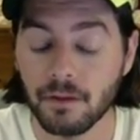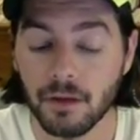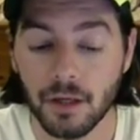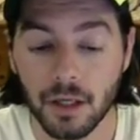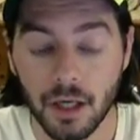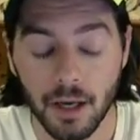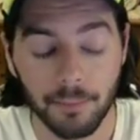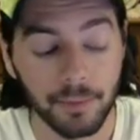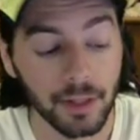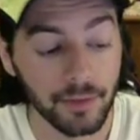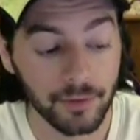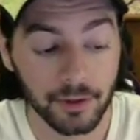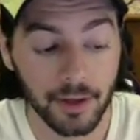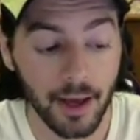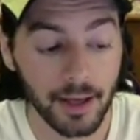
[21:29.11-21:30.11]
Um, believe
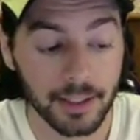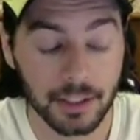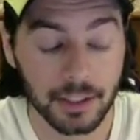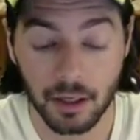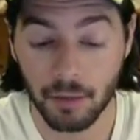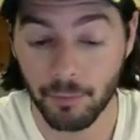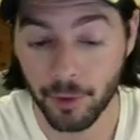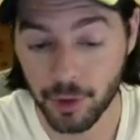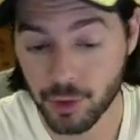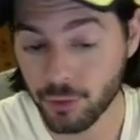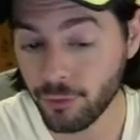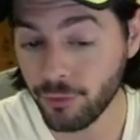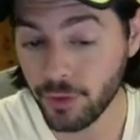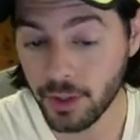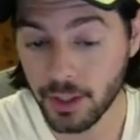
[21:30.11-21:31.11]
it or not, it's a commercial
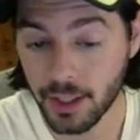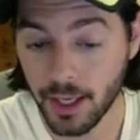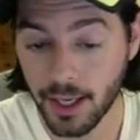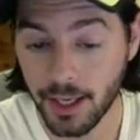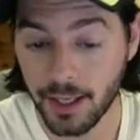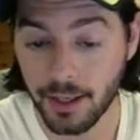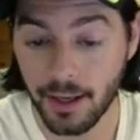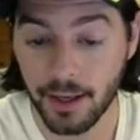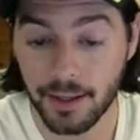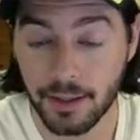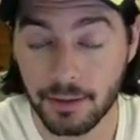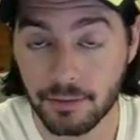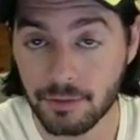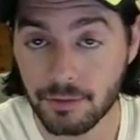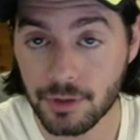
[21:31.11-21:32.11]
fig, and I
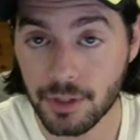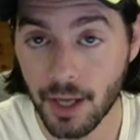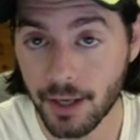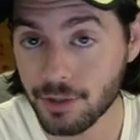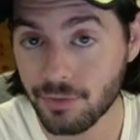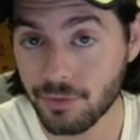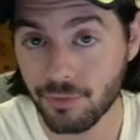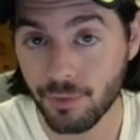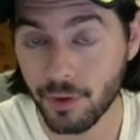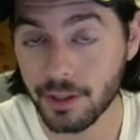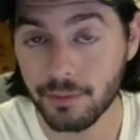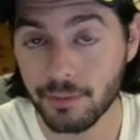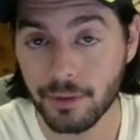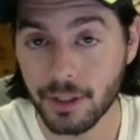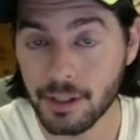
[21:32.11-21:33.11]
it's kind of
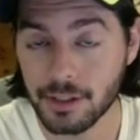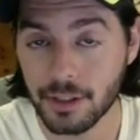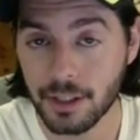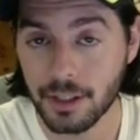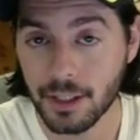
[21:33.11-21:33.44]
funny because